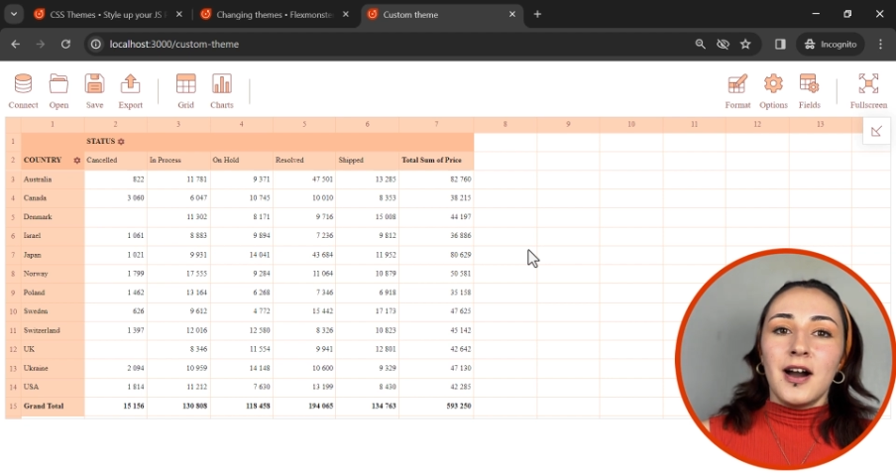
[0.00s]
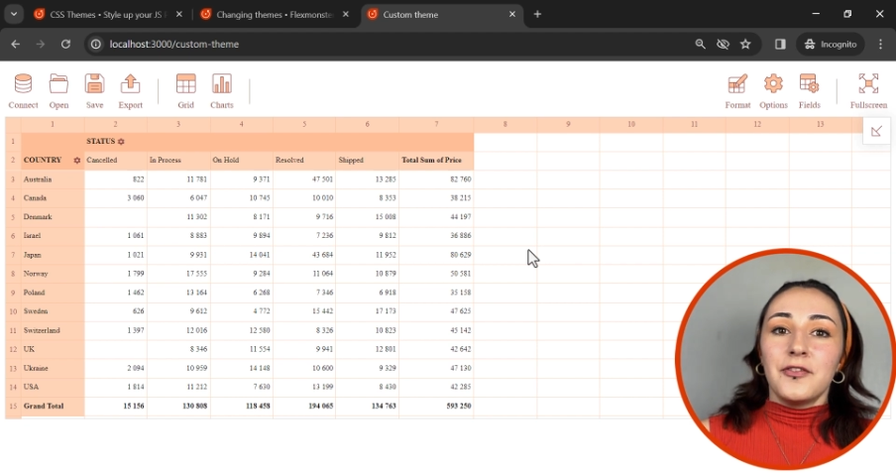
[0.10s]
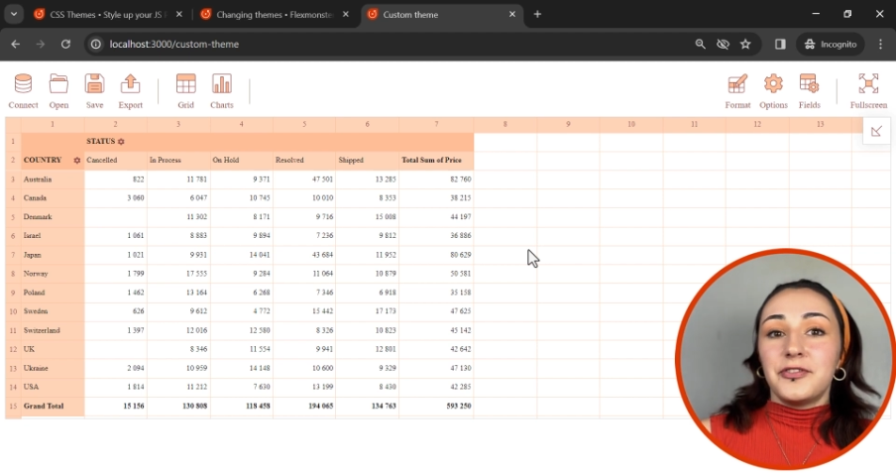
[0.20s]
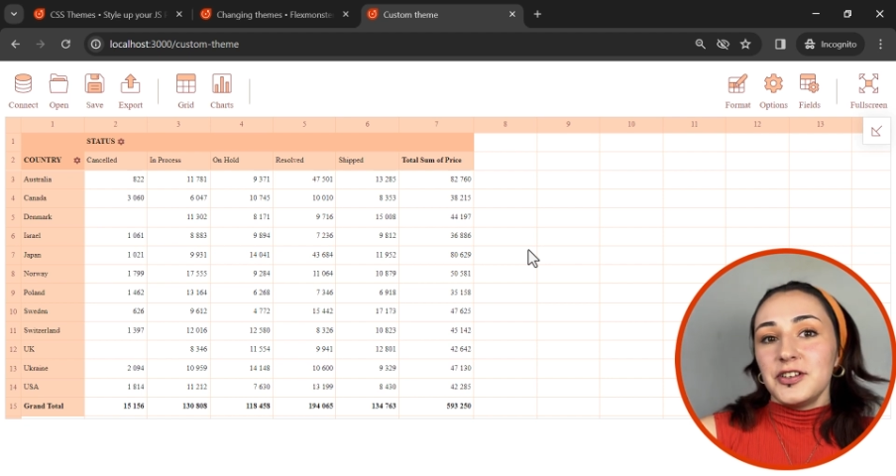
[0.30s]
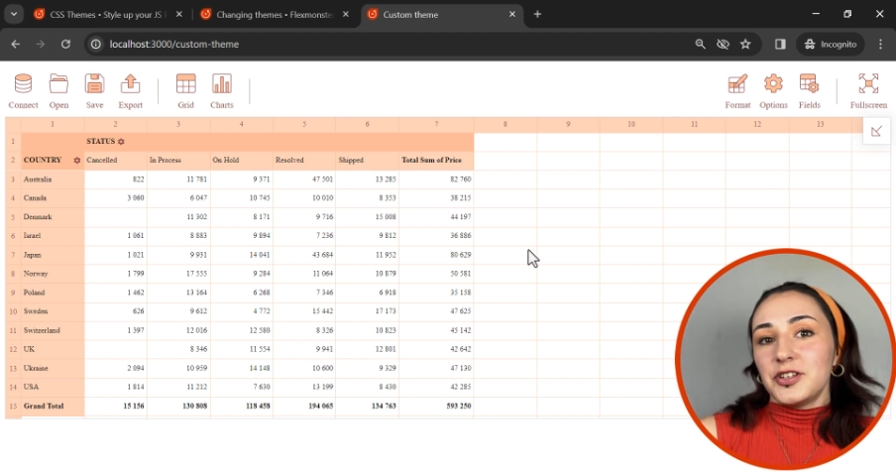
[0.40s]

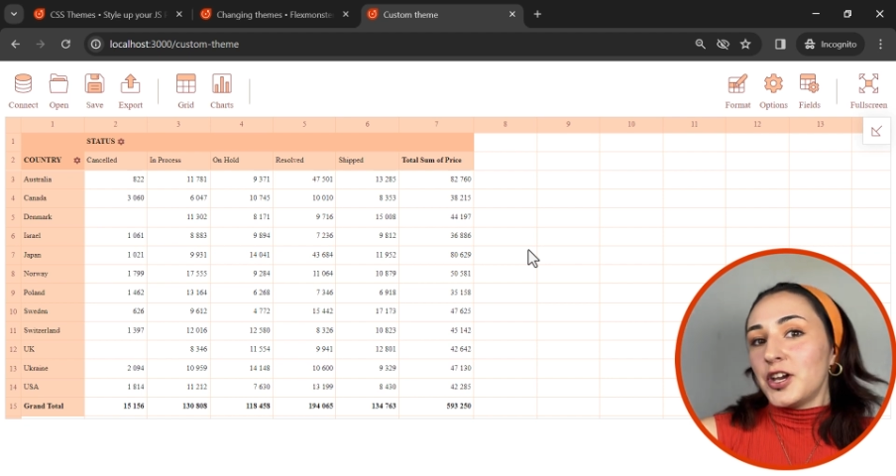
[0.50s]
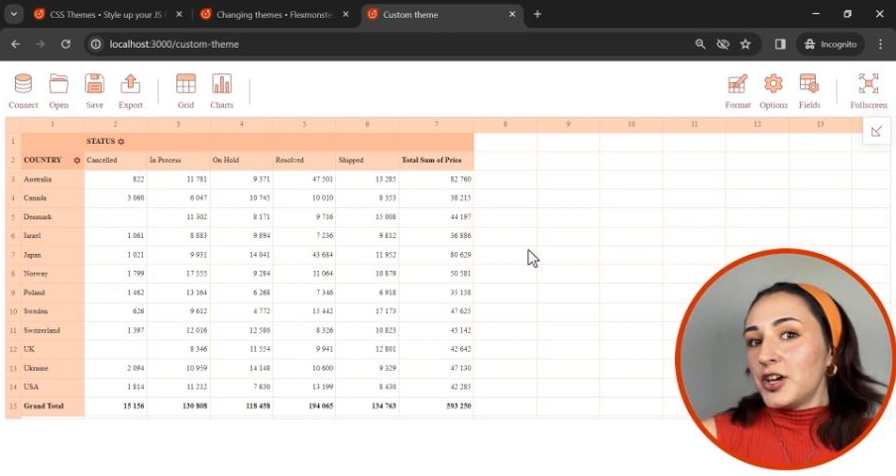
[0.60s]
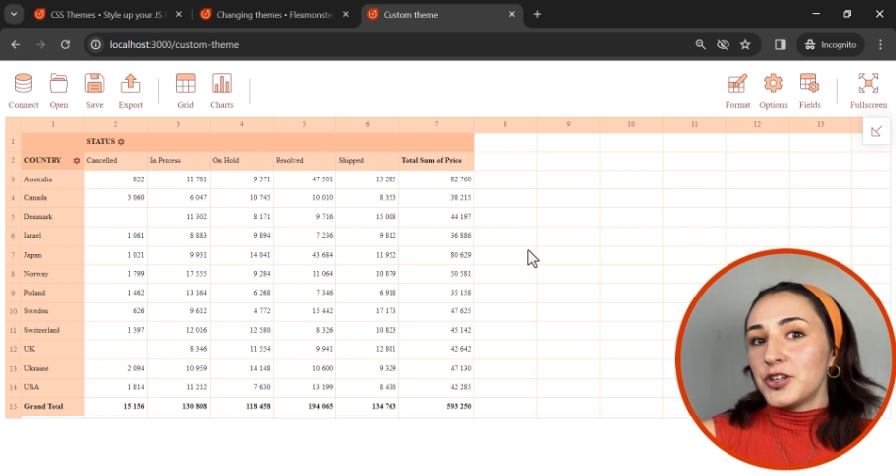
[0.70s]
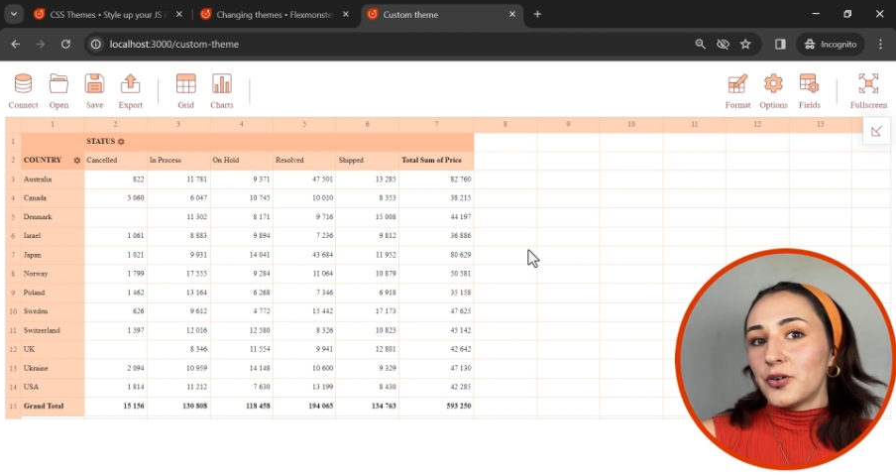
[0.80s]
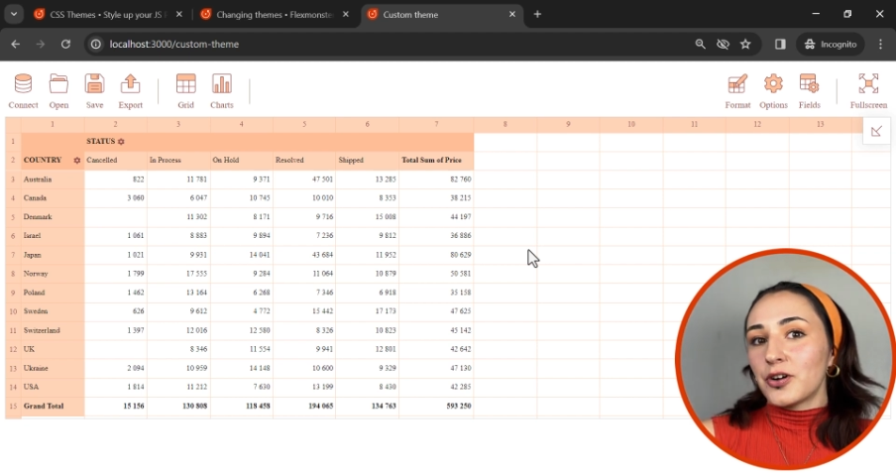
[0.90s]
fit
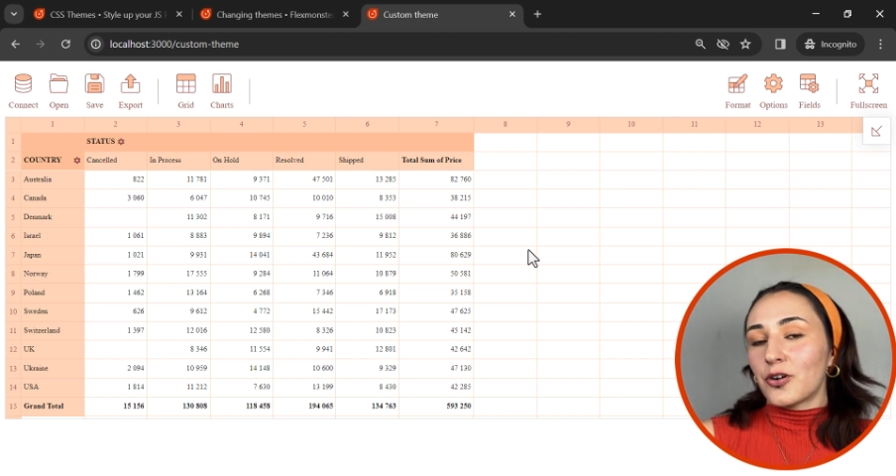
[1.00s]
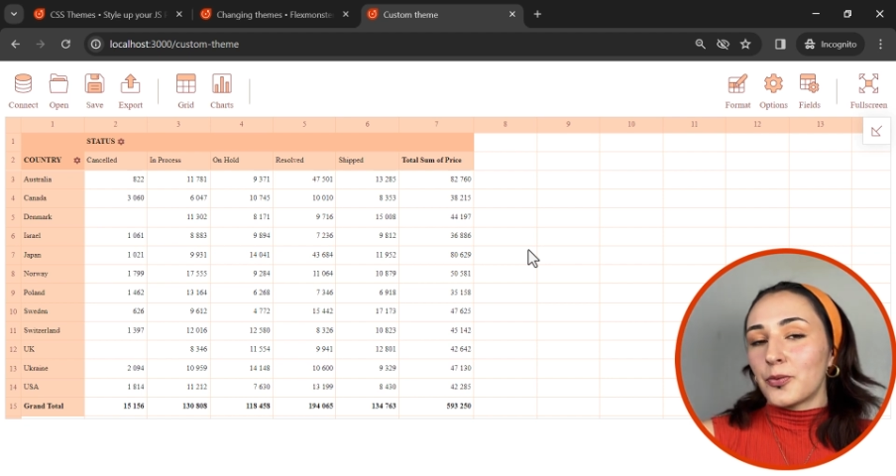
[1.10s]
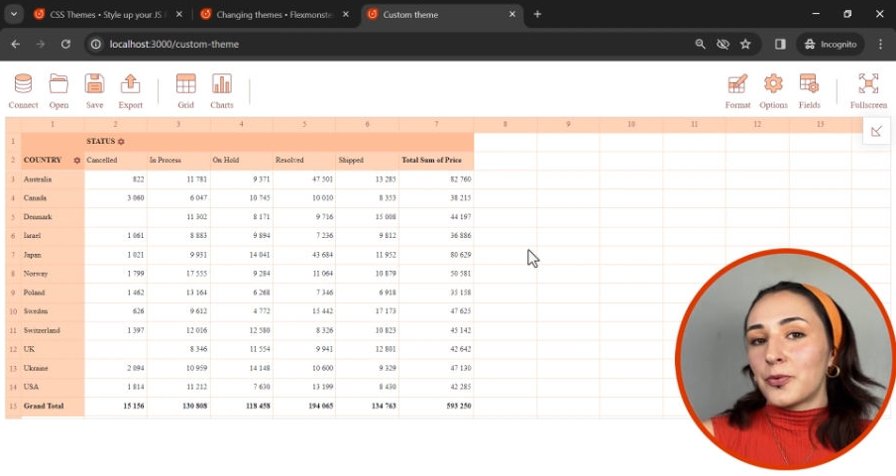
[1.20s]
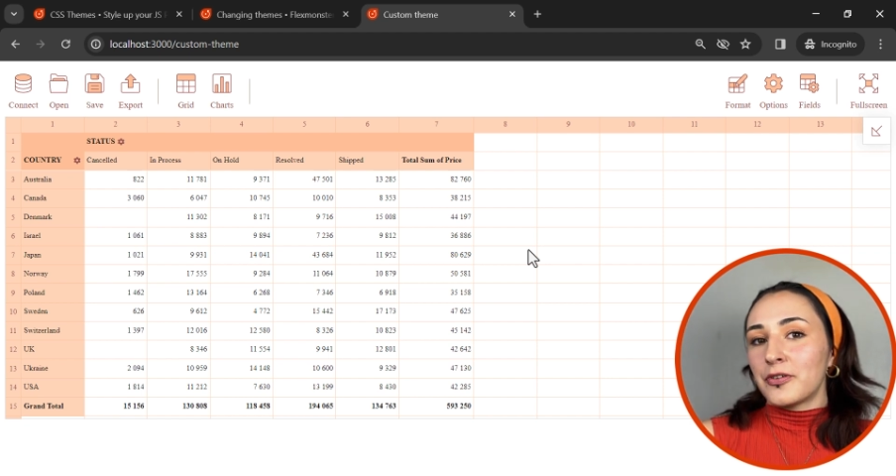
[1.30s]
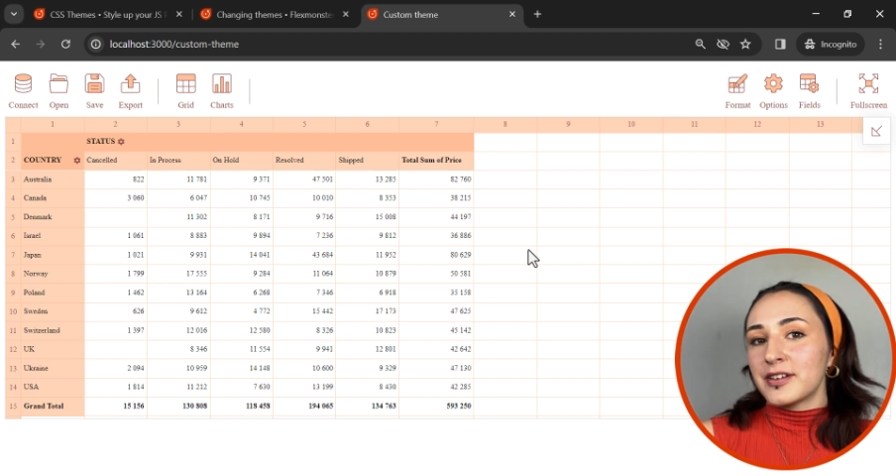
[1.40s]
your
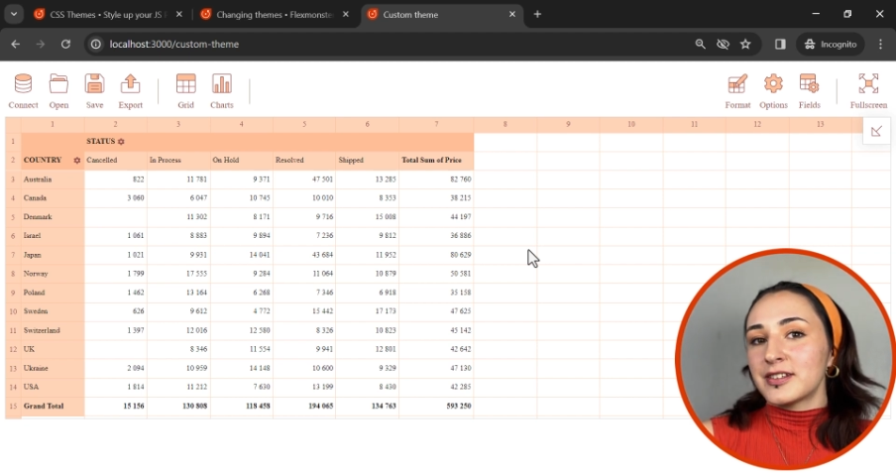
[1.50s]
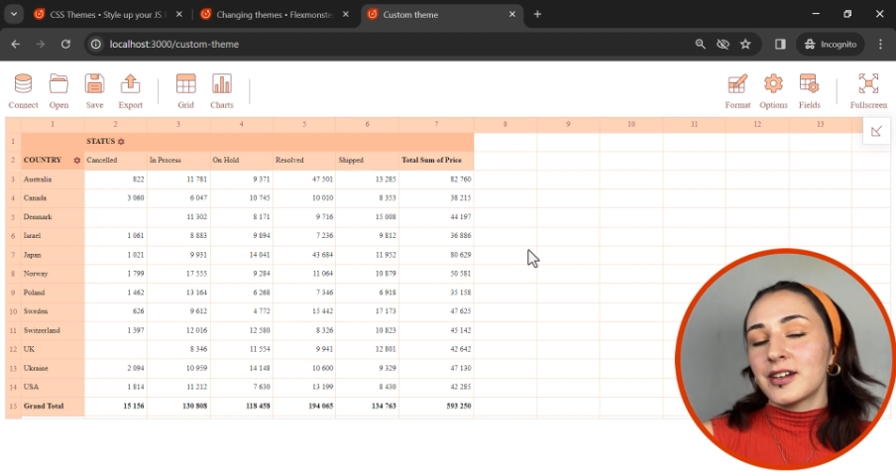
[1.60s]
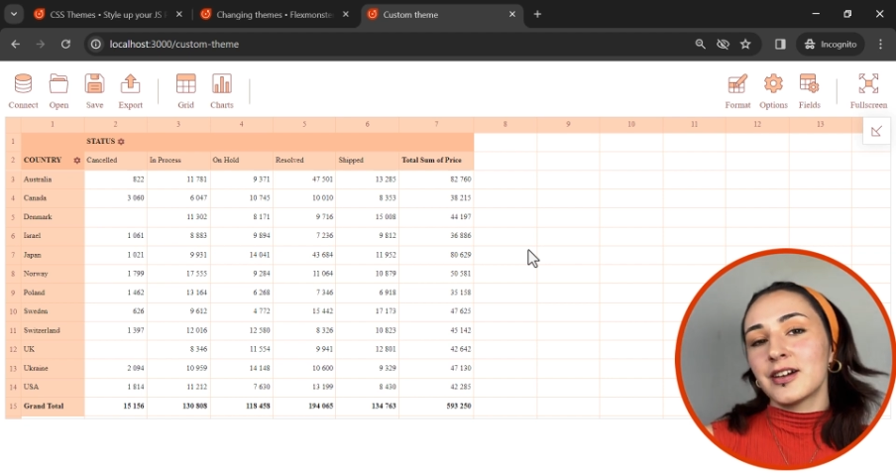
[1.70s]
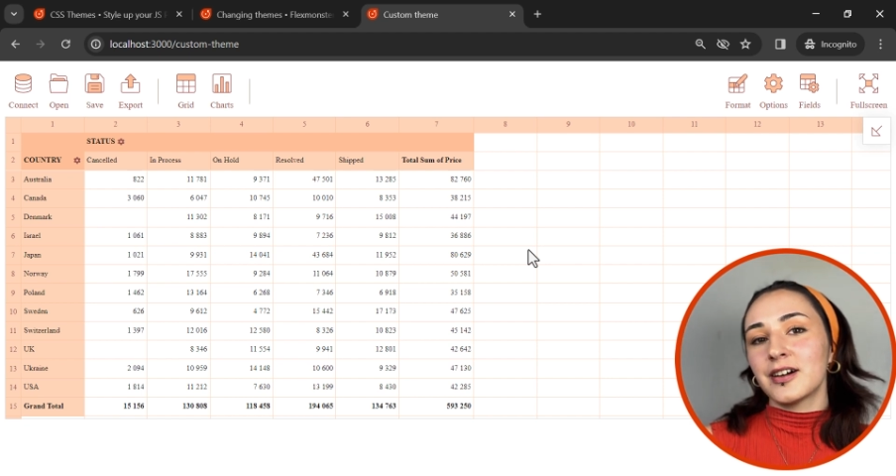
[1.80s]
corporate